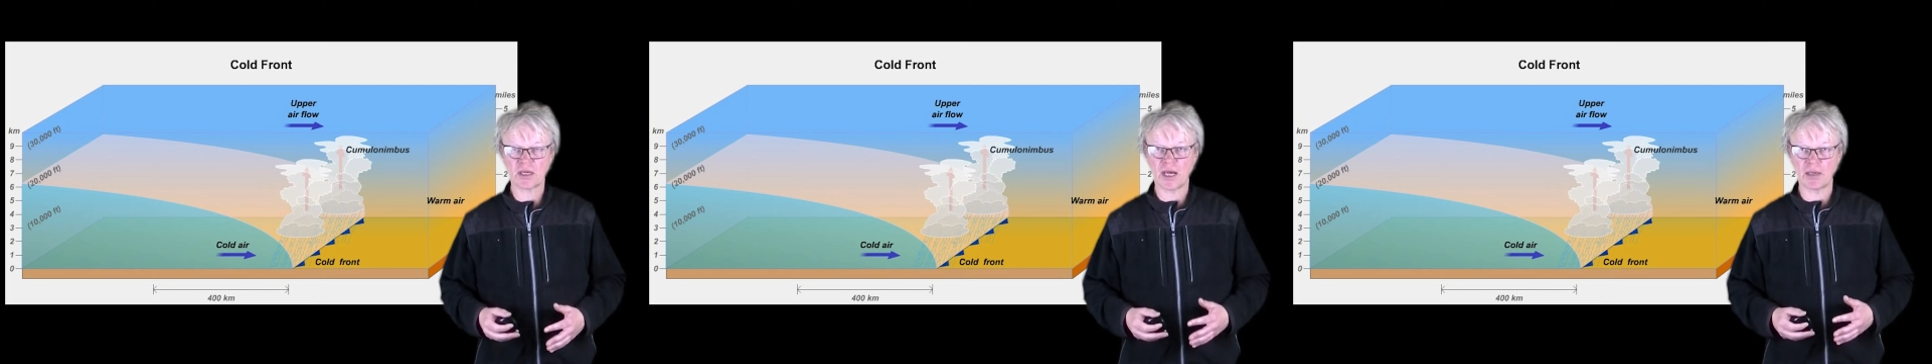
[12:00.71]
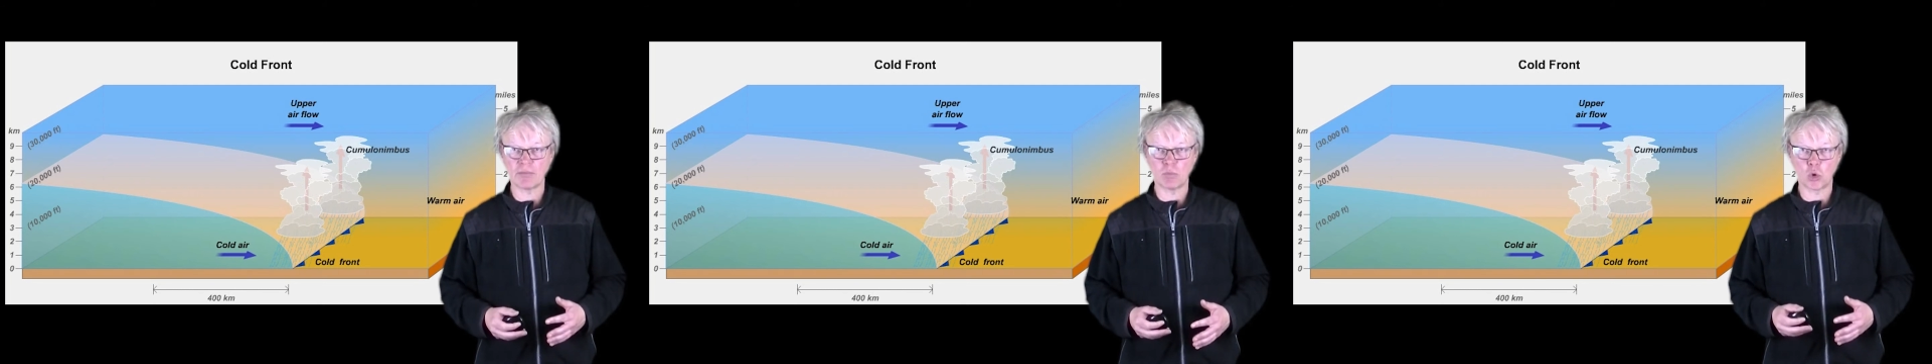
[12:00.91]

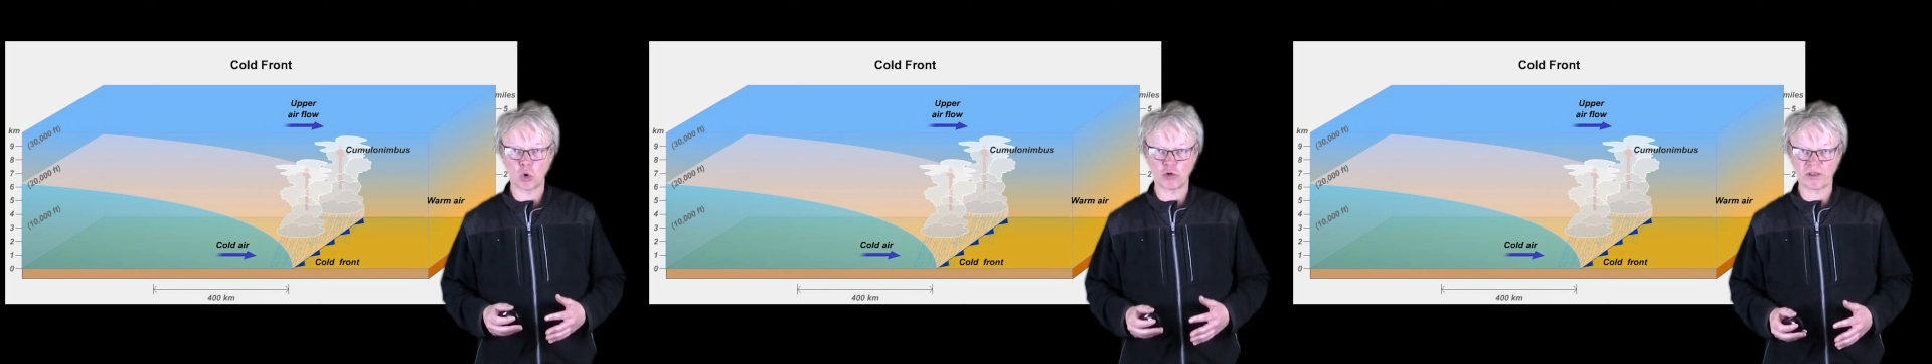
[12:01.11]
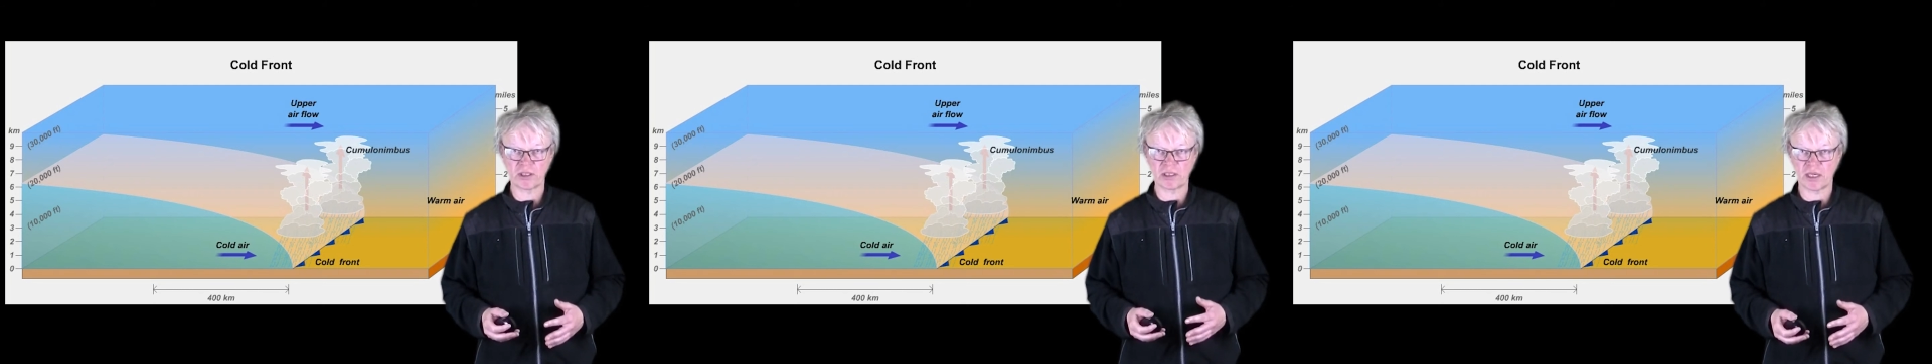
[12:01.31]
and
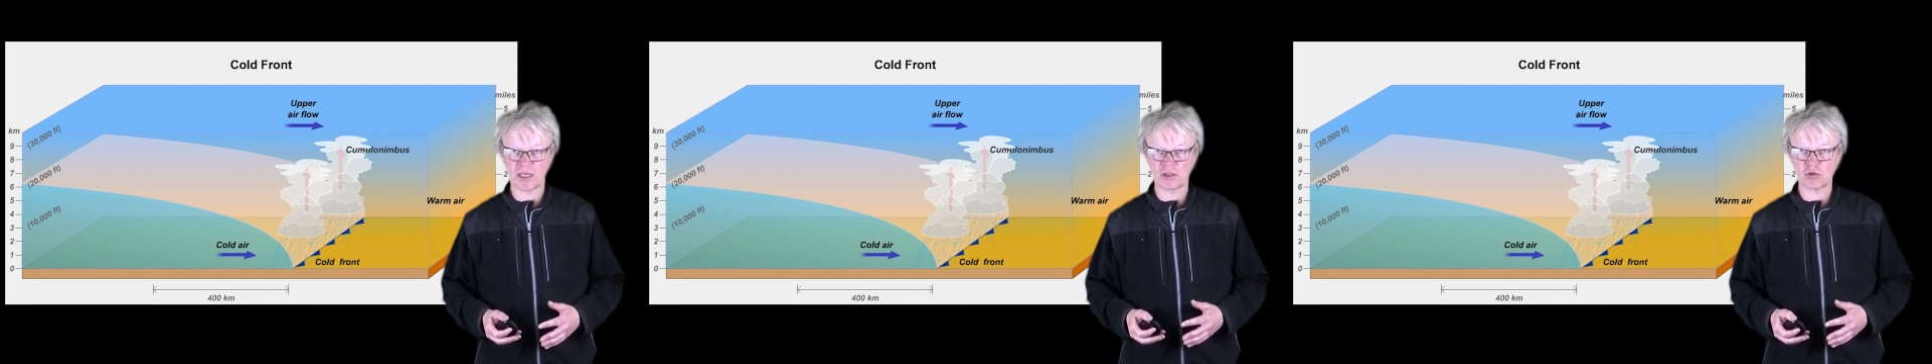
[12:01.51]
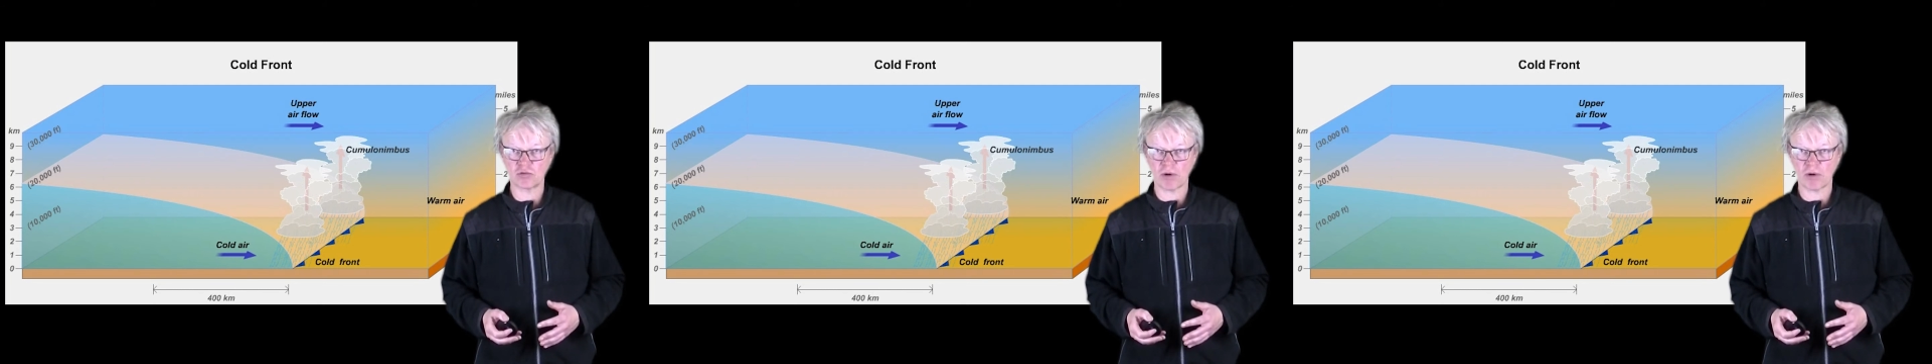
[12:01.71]
more intense